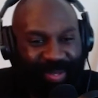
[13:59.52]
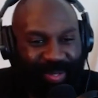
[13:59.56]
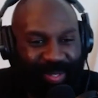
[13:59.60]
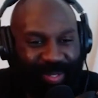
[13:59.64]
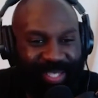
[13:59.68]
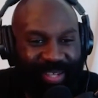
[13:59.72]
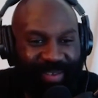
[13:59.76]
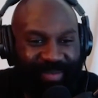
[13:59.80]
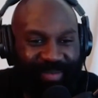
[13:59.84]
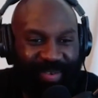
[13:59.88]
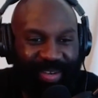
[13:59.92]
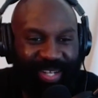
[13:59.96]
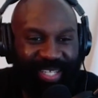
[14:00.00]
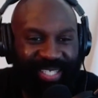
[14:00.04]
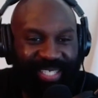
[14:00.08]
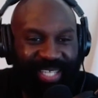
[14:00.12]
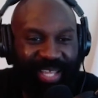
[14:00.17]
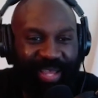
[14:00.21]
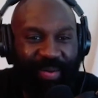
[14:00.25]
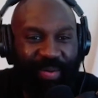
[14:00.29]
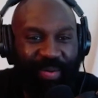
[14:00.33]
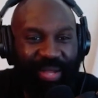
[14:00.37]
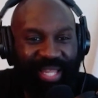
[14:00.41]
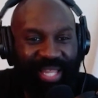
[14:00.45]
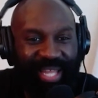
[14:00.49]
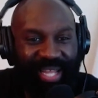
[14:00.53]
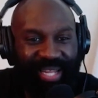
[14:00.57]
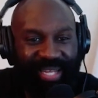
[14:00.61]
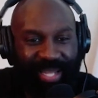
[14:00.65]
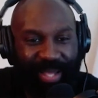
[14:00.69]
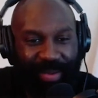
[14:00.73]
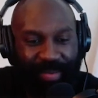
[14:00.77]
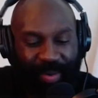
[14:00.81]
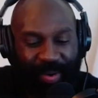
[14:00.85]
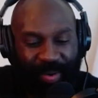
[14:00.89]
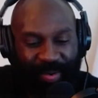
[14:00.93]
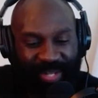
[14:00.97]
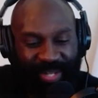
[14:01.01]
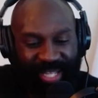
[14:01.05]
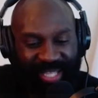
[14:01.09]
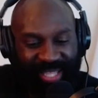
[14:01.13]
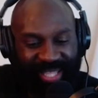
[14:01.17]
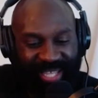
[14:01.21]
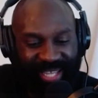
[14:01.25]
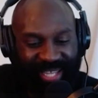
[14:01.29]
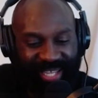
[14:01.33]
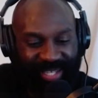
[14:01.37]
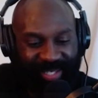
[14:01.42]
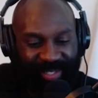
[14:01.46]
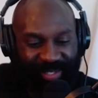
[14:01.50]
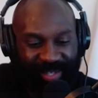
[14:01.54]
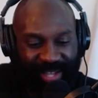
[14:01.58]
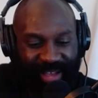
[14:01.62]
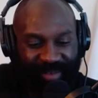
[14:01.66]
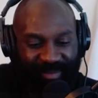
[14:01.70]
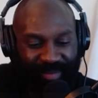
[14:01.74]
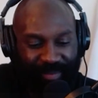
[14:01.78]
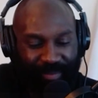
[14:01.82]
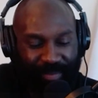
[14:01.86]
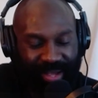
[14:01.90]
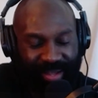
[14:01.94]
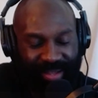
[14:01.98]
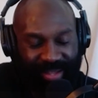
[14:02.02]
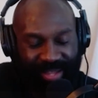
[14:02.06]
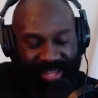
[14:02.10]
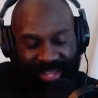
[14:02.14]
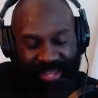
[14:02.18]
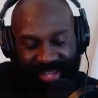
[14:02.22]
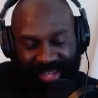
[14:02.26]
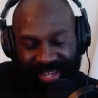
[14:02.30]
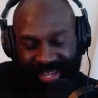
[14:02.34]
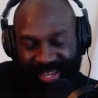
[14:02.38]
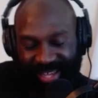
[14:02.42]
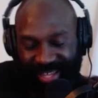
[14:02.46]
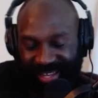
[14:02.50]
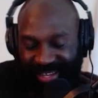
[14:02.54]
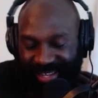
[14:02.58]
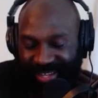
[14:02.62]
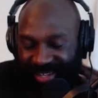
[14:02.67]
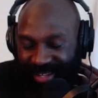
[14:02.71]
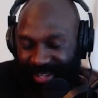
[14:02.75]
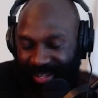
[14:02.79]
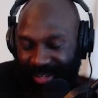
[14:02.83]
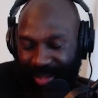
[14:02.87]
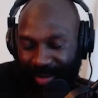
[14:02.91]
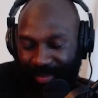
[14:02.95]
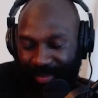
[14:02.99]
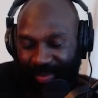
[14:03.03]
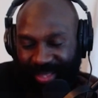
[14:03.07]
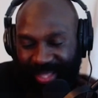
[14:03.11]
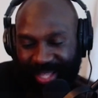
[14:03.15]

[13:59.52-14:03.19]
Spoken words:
you suffering the same way like them. Only thing is you have you could get a couple